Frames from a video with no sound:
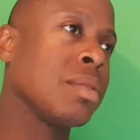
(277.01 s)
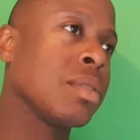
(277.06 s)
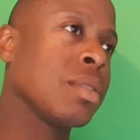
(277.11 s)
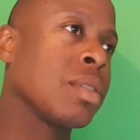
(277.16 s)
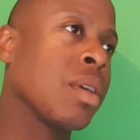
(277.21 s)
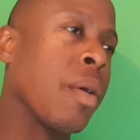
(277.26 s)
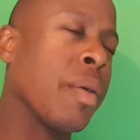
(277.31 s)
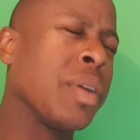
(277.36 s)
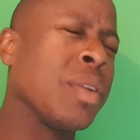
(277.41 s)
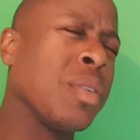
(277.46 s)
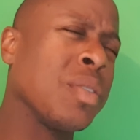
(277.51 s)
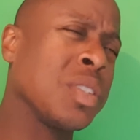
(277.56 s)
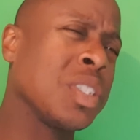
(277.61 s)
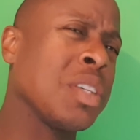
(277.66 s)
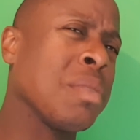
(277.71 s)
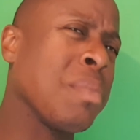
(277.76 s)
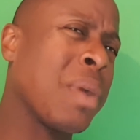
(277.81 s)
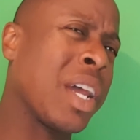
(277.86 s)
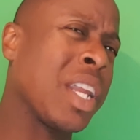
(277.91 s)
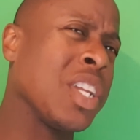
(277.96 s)
going on
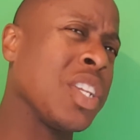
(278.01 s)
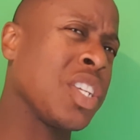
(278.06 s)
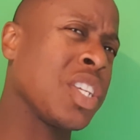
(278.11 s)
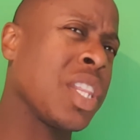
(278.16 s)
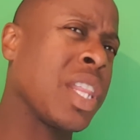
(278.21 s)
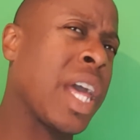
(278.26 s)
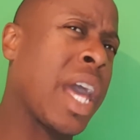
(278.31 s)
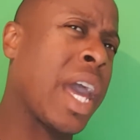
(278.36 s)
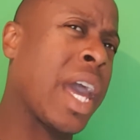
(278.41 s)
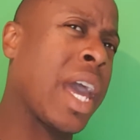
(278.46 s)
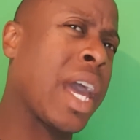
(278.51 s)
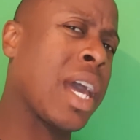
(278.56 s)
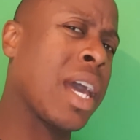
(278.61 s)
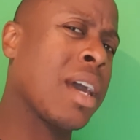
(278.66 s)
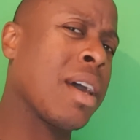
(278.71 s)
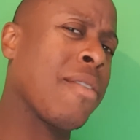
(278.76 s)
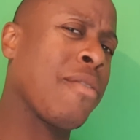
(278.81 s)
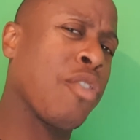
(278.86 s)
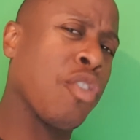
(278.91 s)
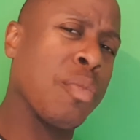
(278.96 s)
to manage their
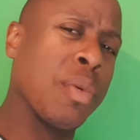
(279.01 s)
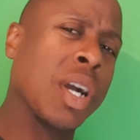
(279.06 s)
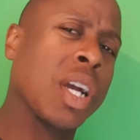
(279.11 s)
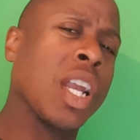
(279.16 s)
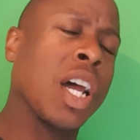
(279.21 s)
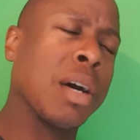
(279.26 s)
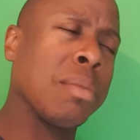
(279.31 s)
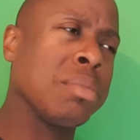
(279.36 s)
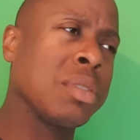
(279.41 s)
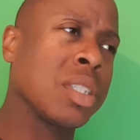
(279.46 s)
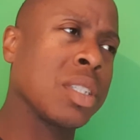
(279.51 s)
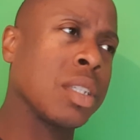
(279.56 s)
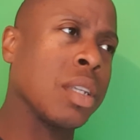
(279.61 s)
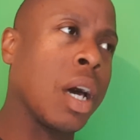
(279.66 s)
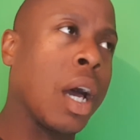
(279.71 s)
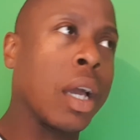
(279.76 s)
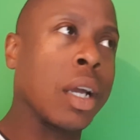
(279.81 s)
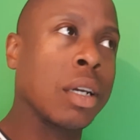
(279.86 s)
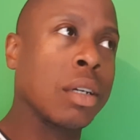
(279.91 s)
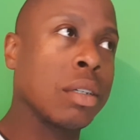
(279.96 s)
former clubs,
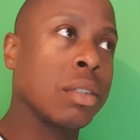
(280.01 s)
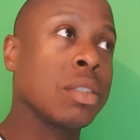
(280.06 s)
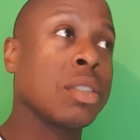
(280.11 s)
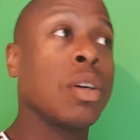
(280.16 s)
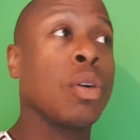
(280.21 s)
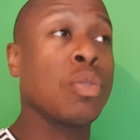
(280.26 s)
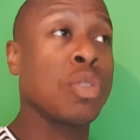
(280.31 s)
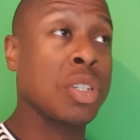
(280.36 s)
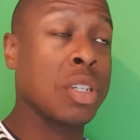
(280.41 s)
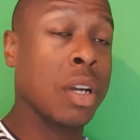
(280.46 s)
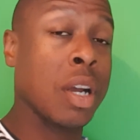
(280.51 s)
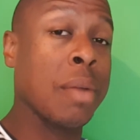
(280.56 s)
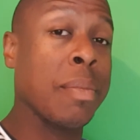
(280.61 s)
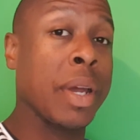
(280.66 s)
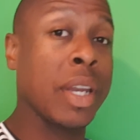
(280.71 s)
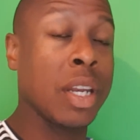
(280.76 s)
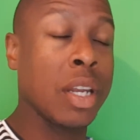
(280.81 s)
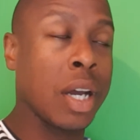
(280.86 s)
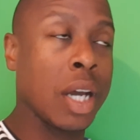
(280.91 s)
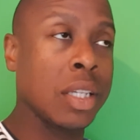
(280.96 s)
like Solskjaer at
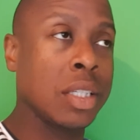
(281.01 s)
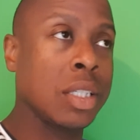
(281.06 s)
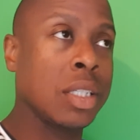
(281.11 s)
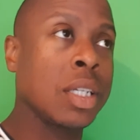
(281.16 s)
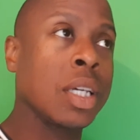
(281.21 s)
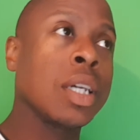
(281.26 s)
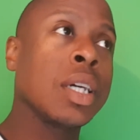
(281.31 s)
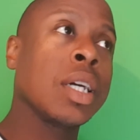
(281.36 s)
Man United,